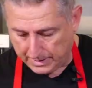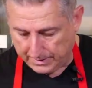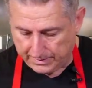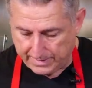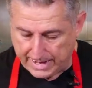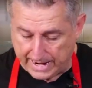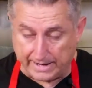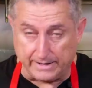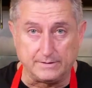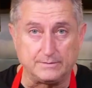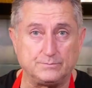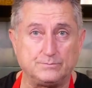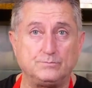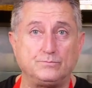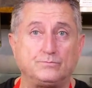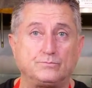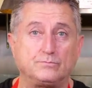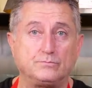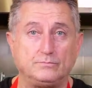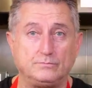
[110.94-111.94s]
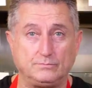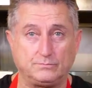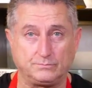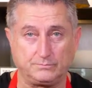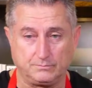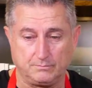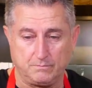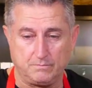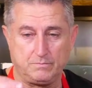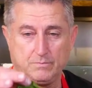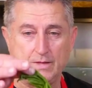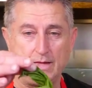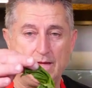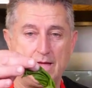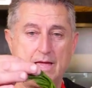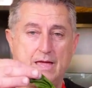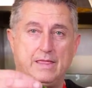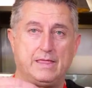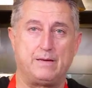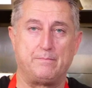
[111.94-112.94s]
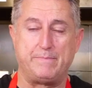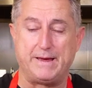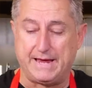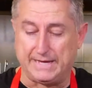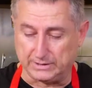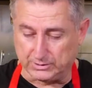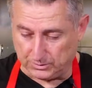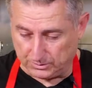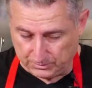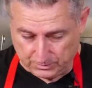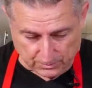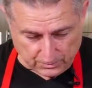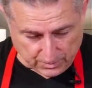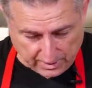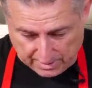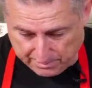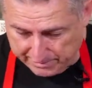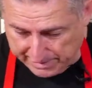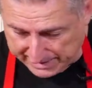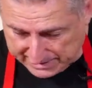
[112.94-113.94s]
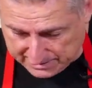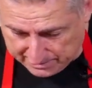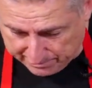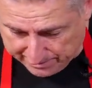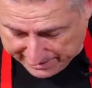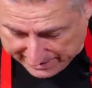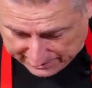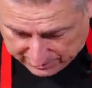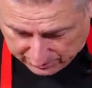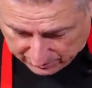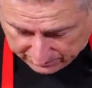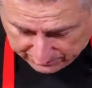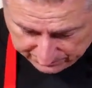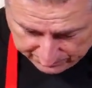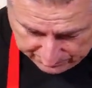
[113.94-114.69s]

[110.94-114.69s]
Then, the basil. I'm gonna mix the basil.